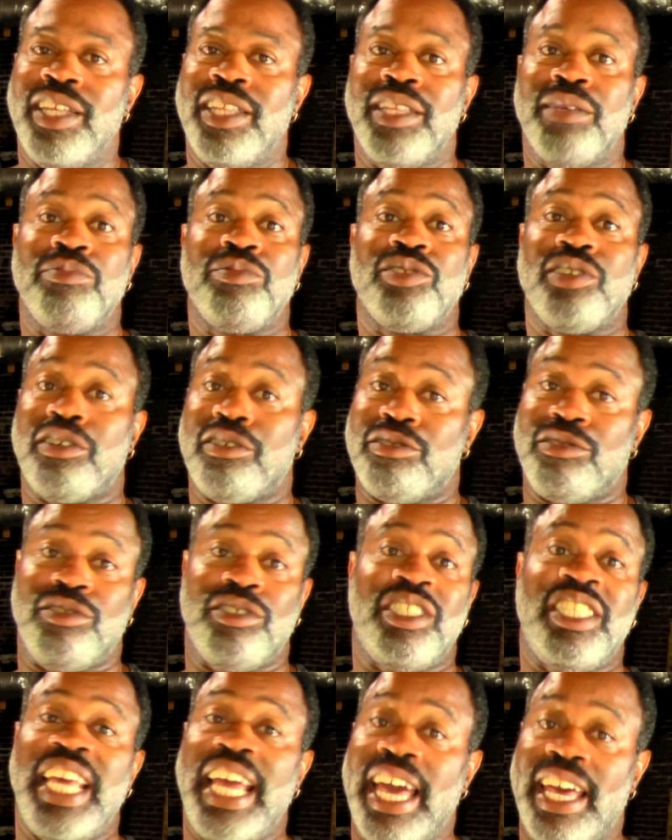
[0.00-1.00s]
them suckers
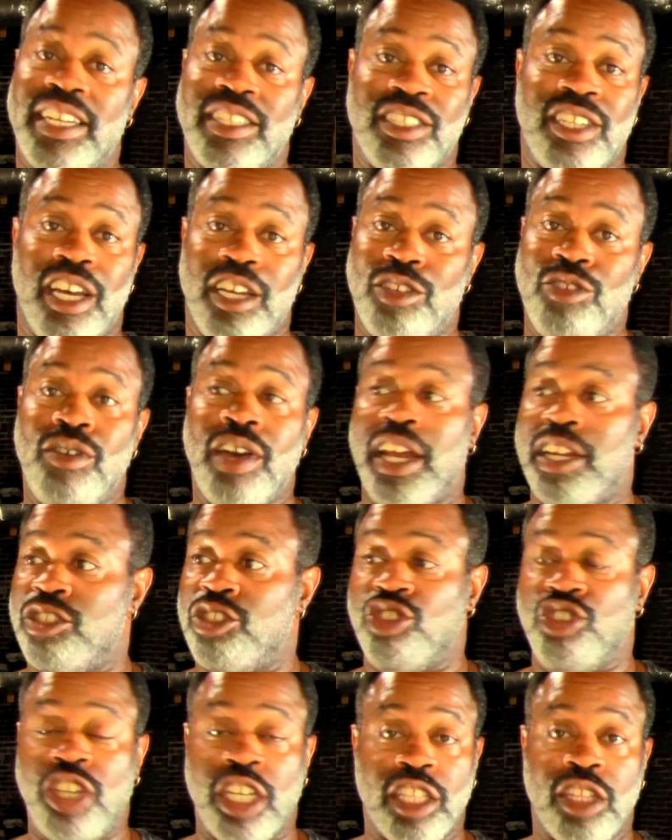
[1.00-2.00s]
stay out of stock. You got to
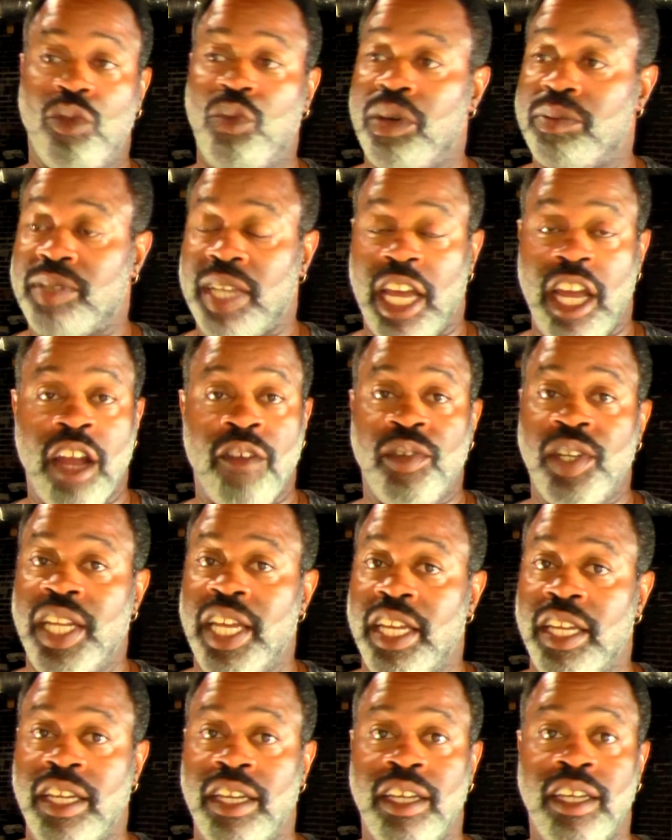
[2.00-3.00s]
just check their website every
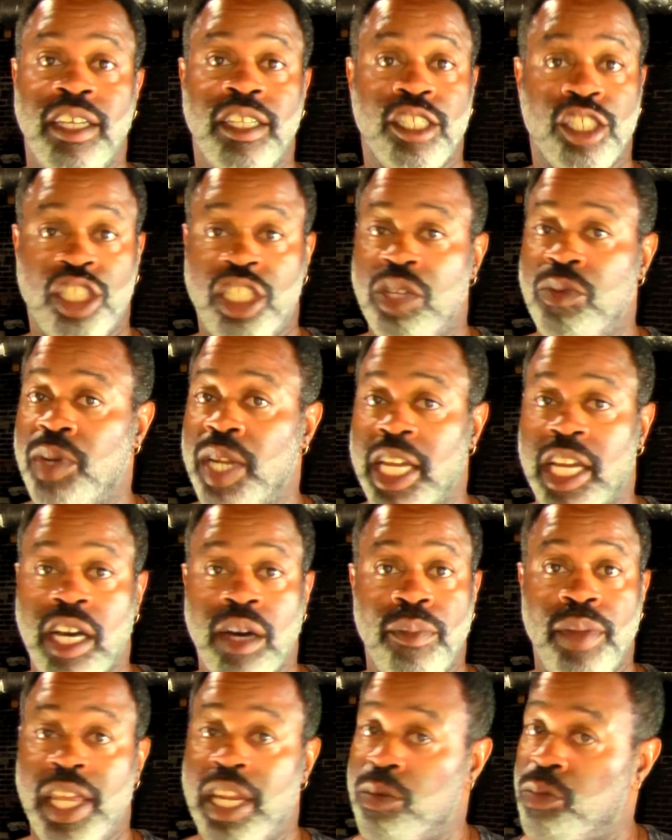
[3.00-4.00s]
day to see when they come in.